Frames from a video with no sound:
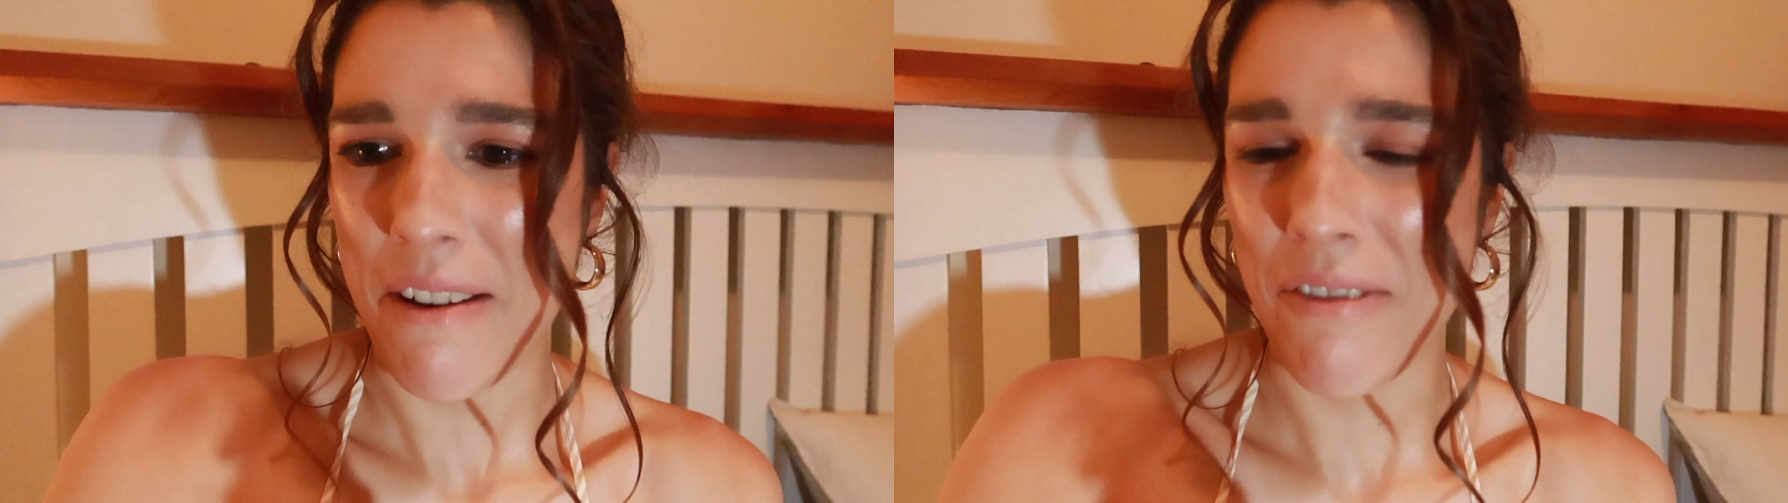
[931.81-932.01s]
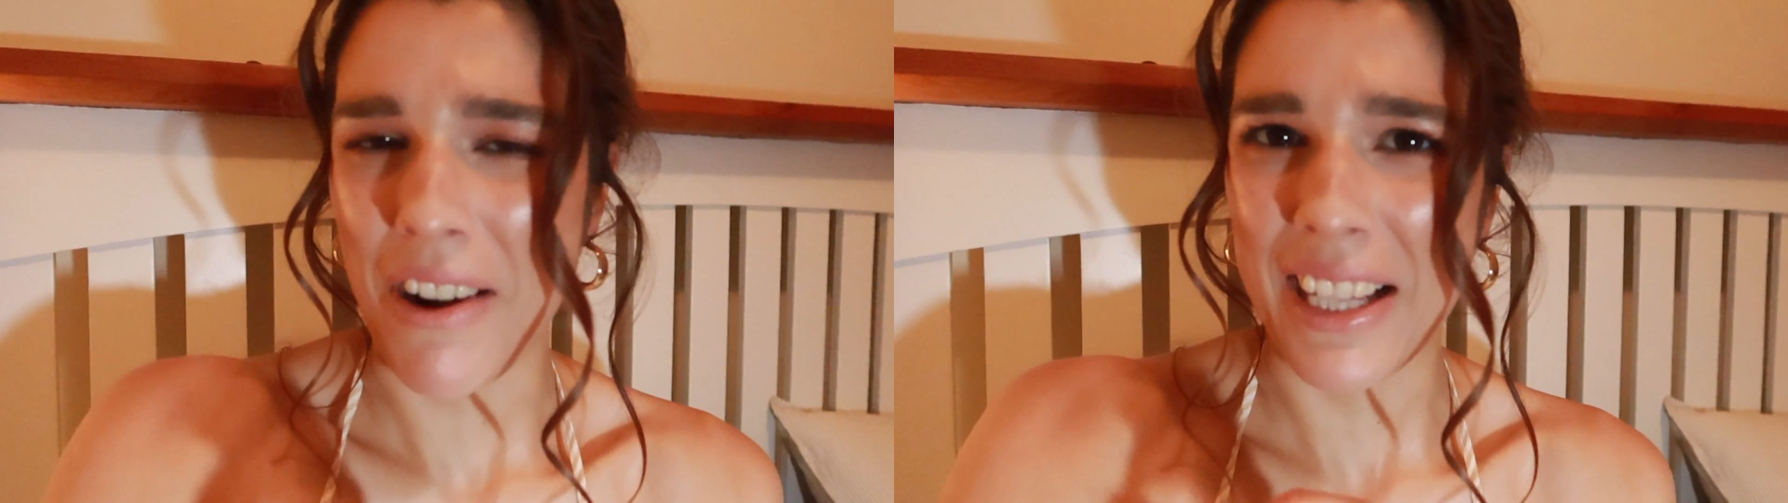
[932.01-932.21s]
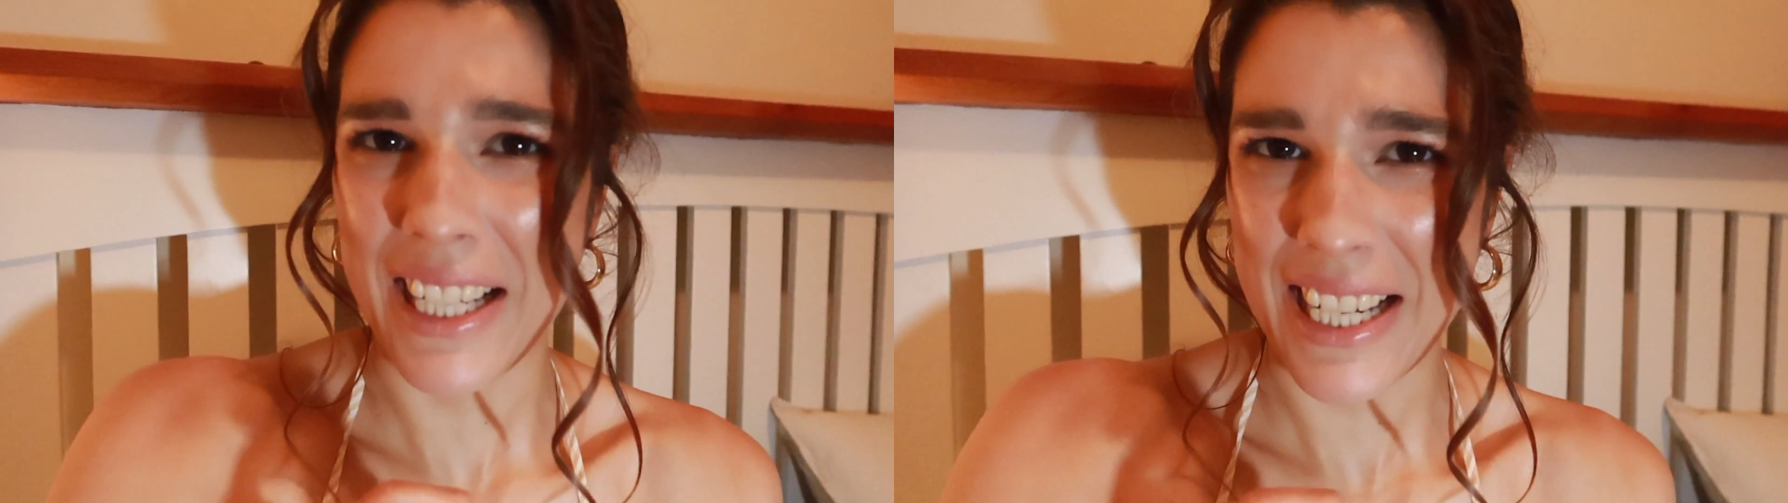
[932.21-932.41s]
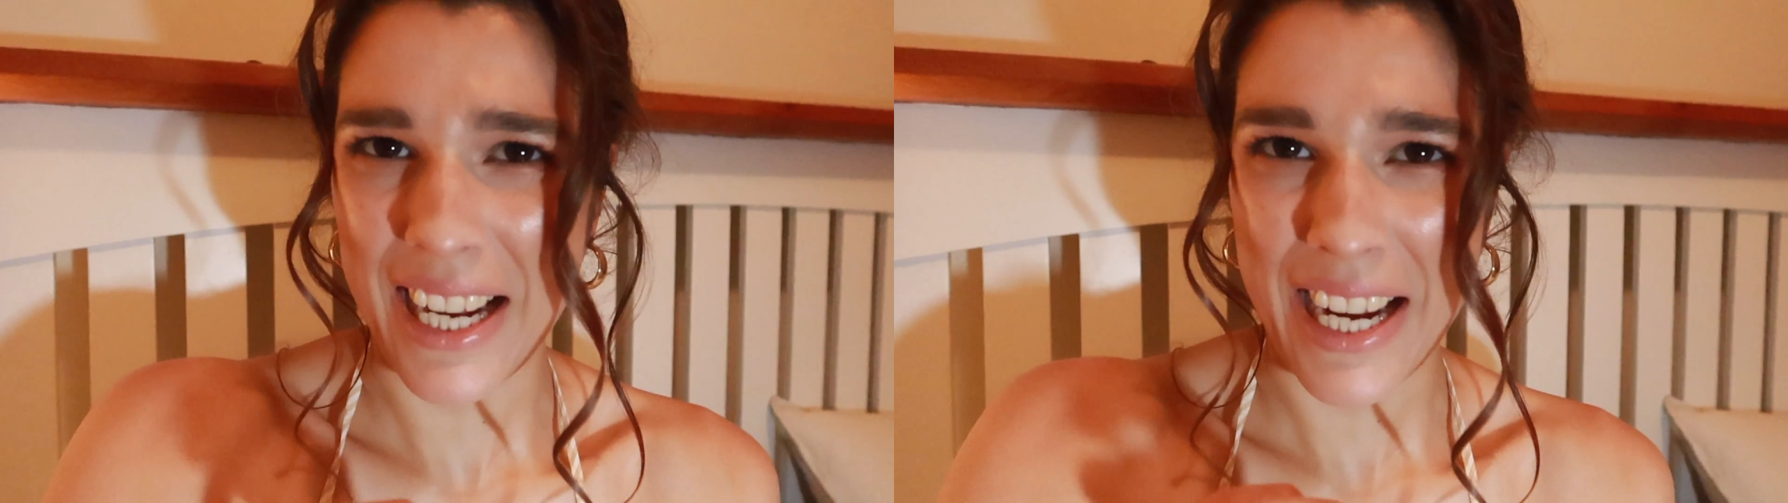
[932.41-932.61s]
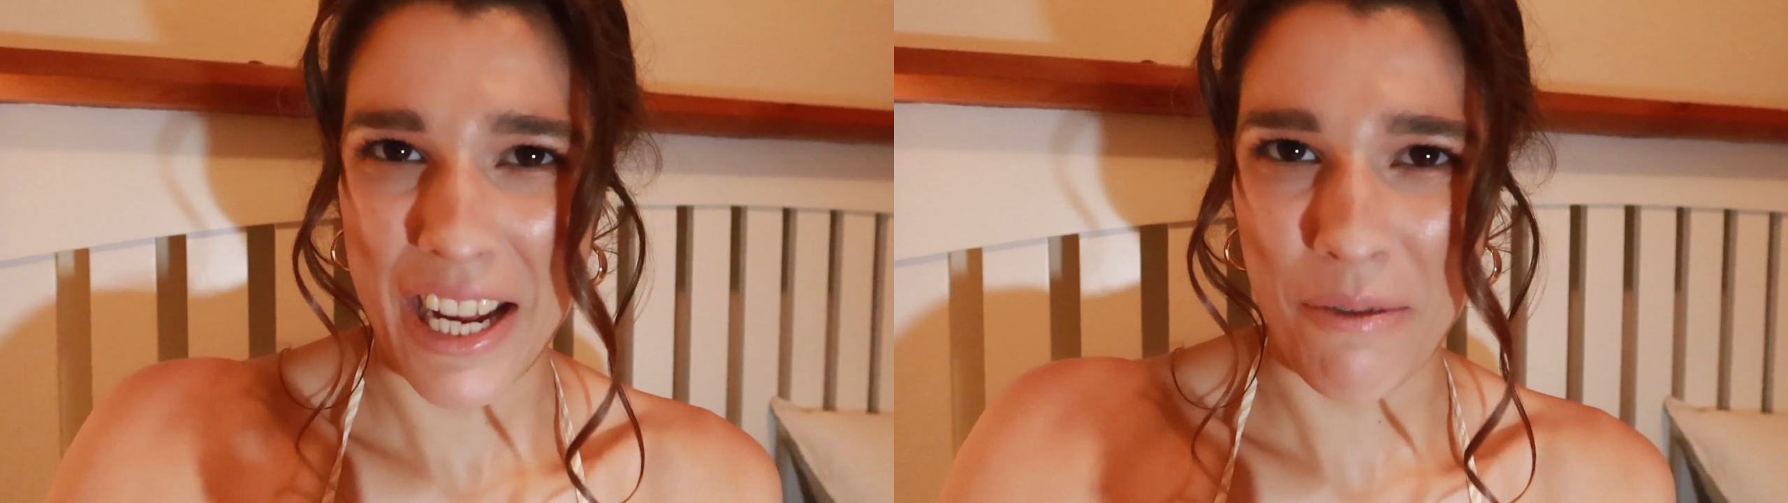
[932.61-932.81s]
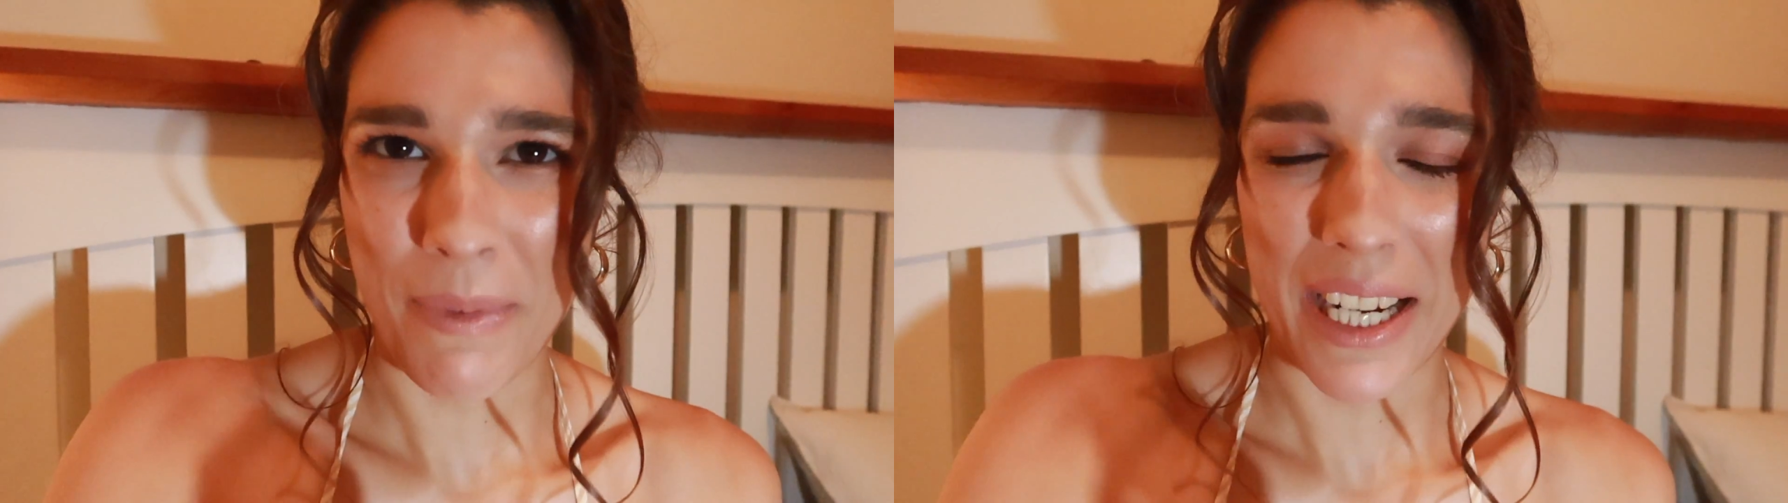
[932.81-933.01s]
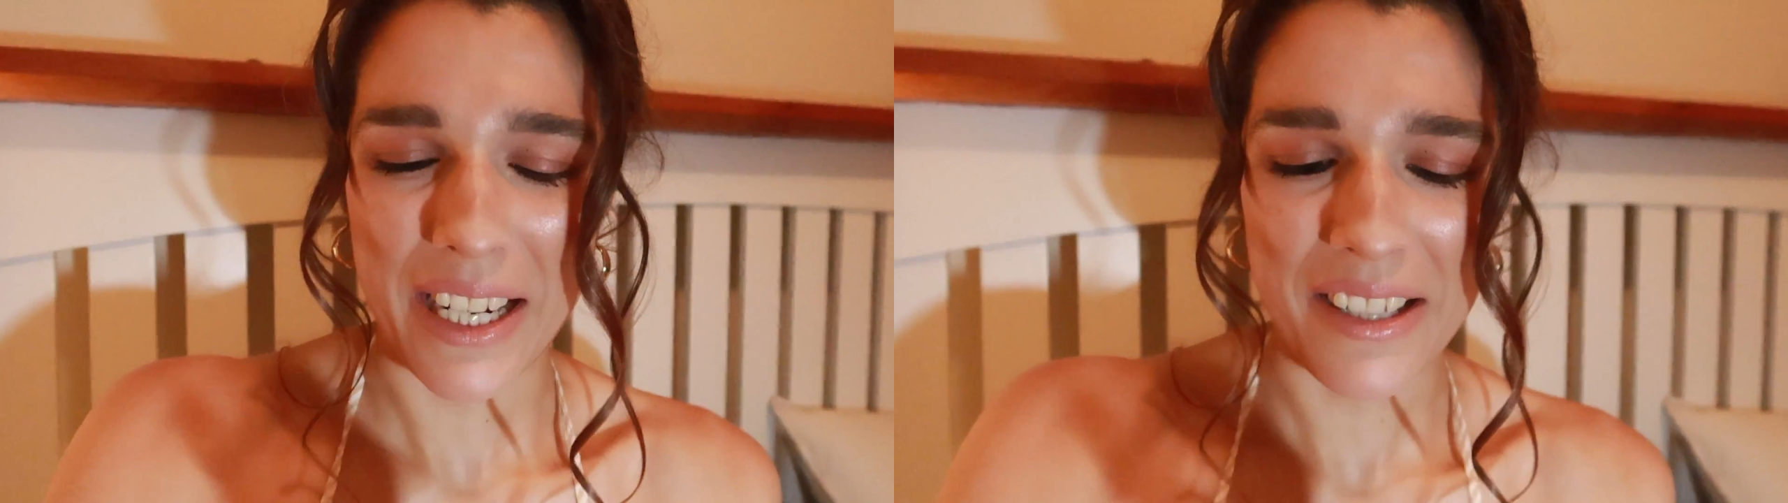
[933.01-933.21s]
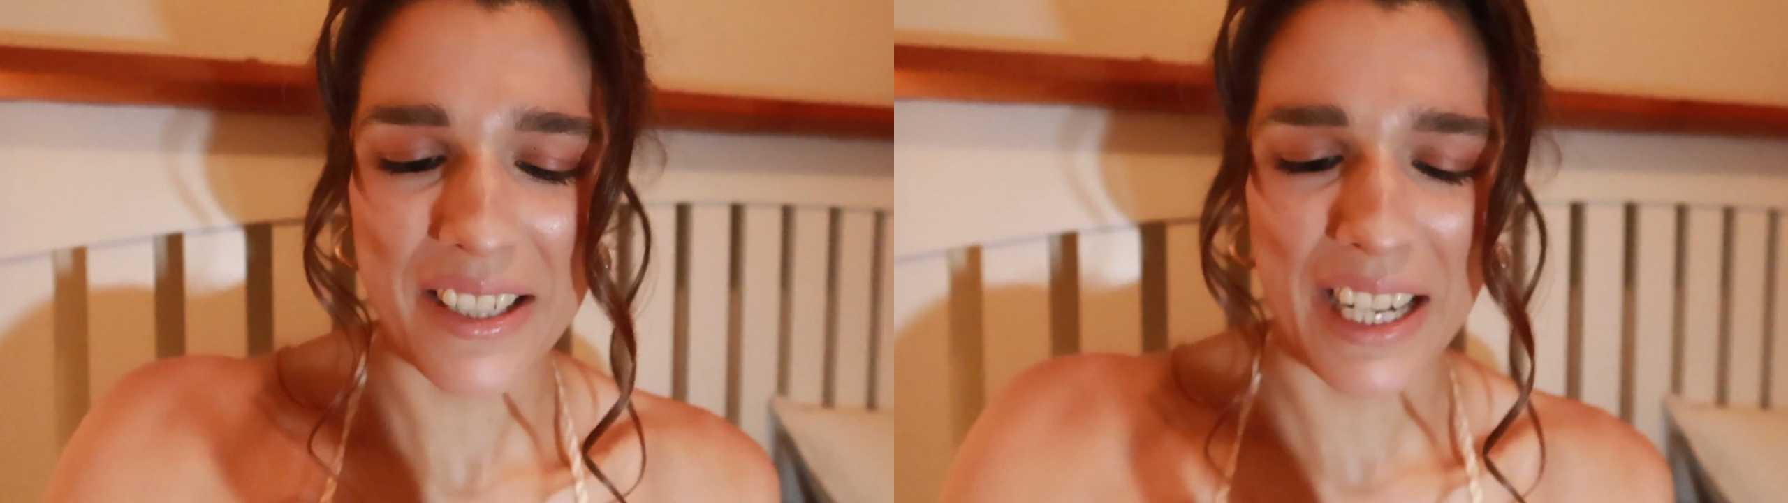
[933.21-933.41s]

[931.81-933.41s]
filing down any of my nails,